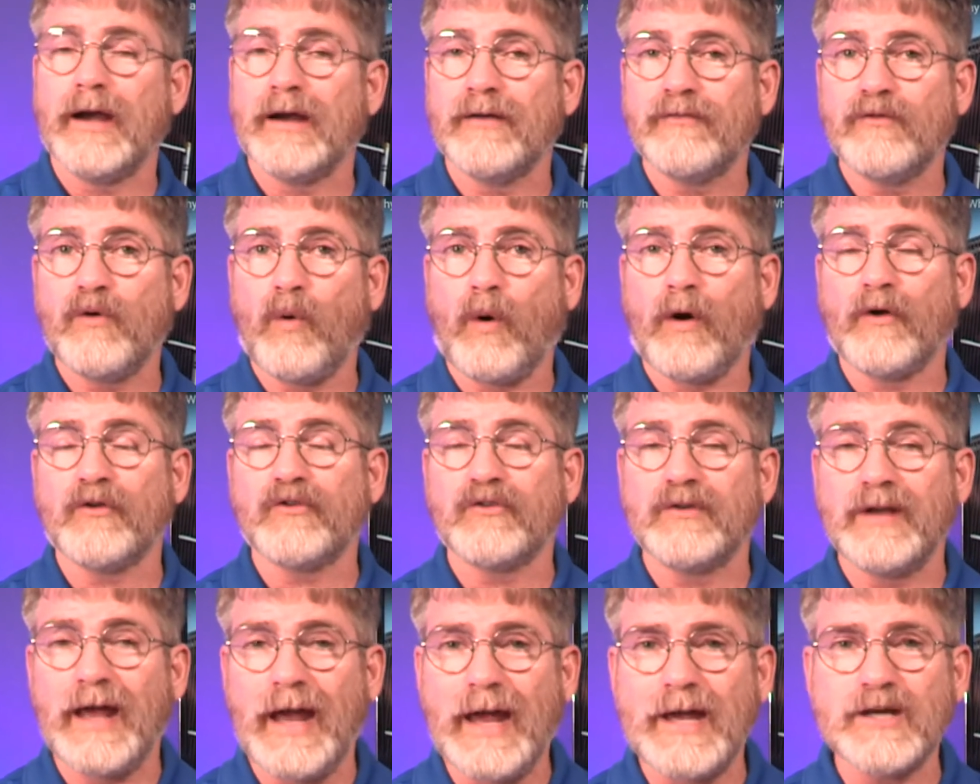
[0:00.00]
and of
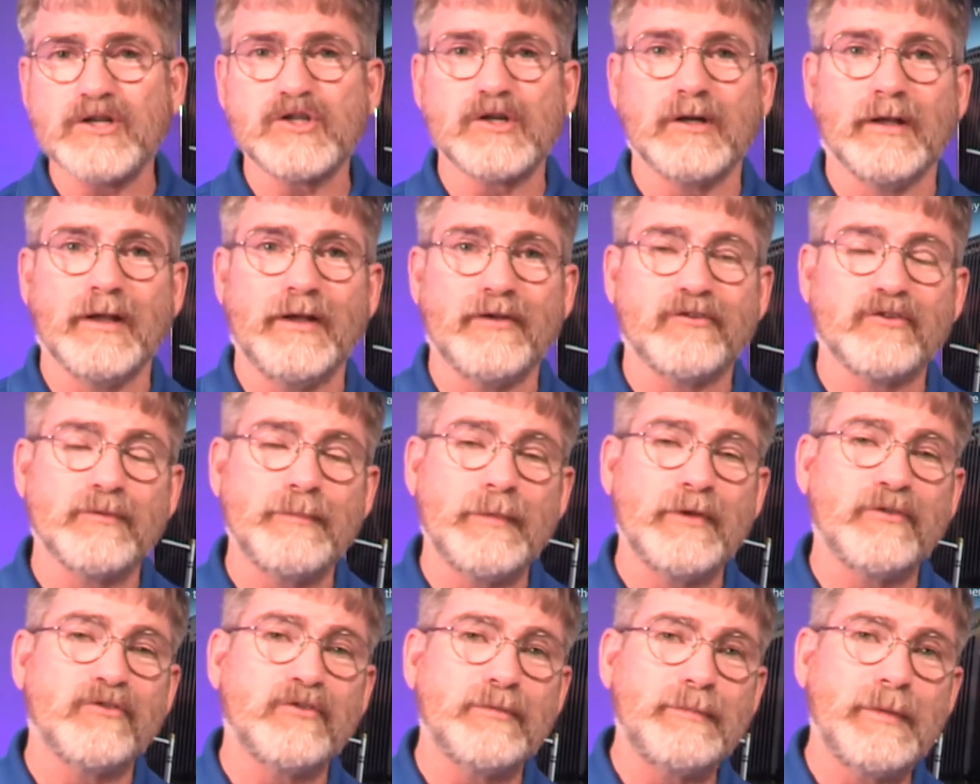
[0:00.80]
course
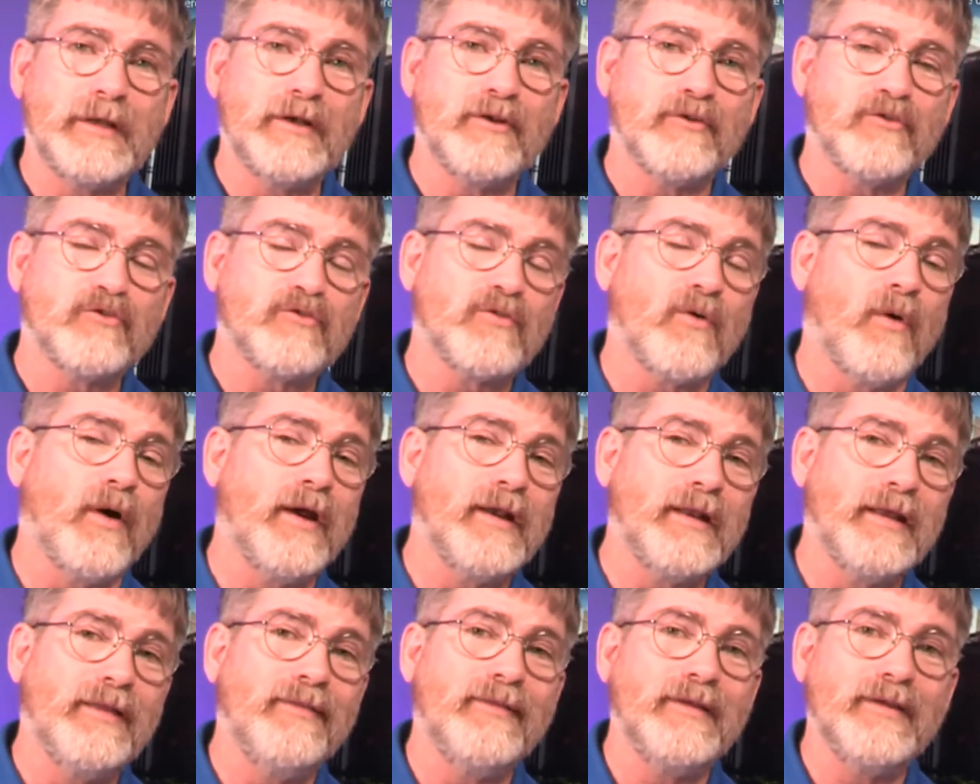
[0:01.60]
nationalism is to be
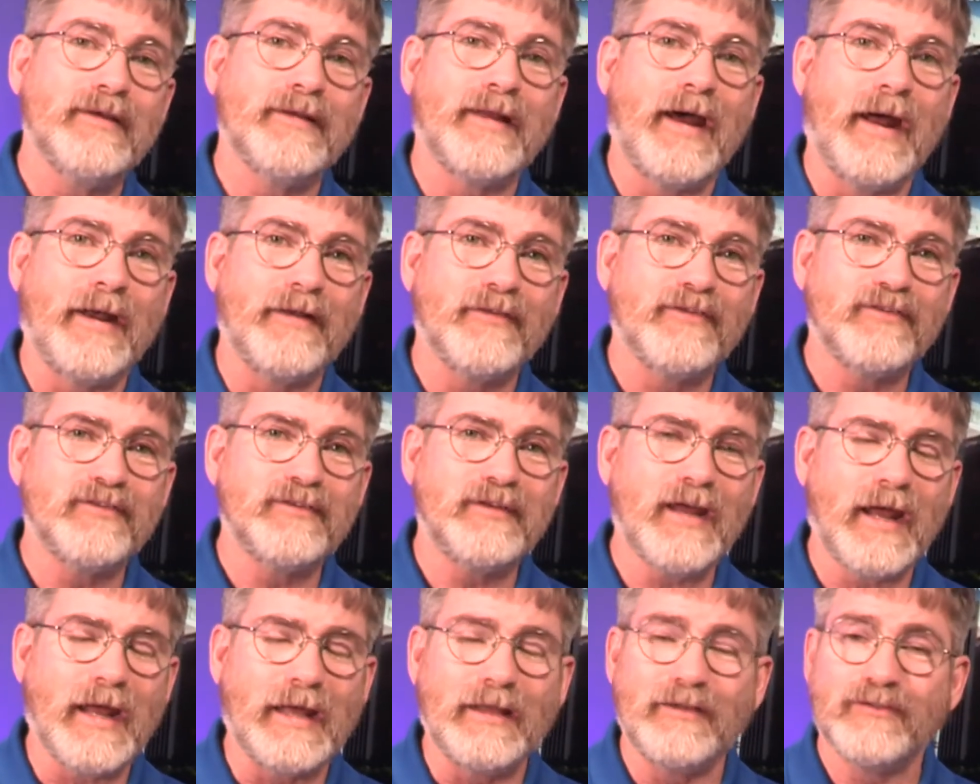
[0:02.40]
destroyed in the United
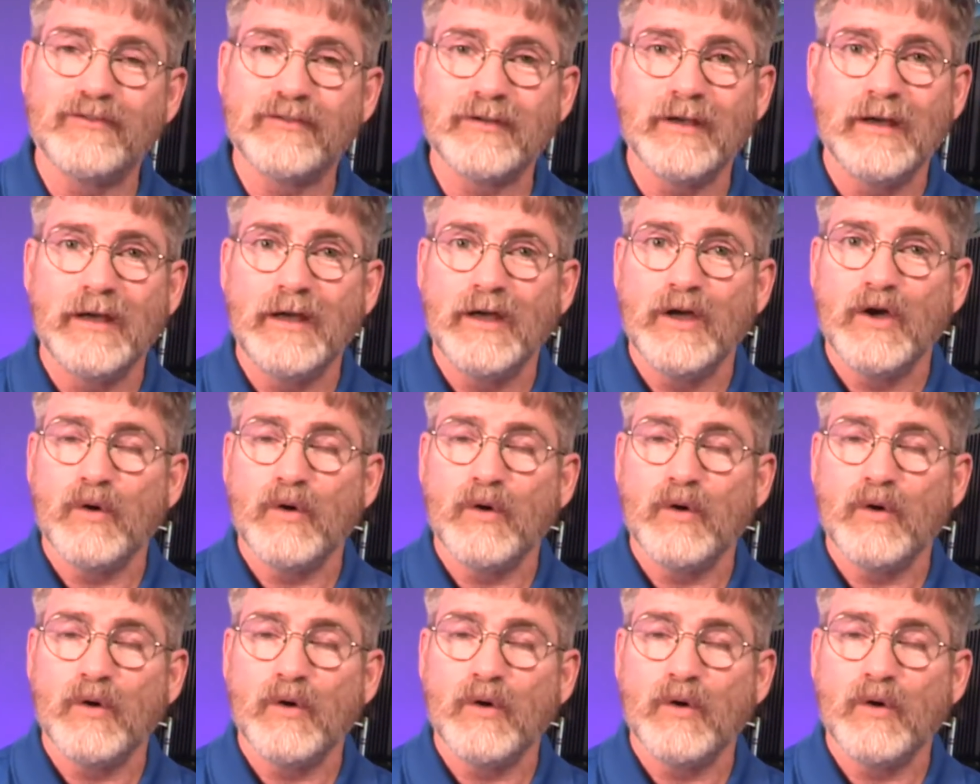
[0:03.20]
States.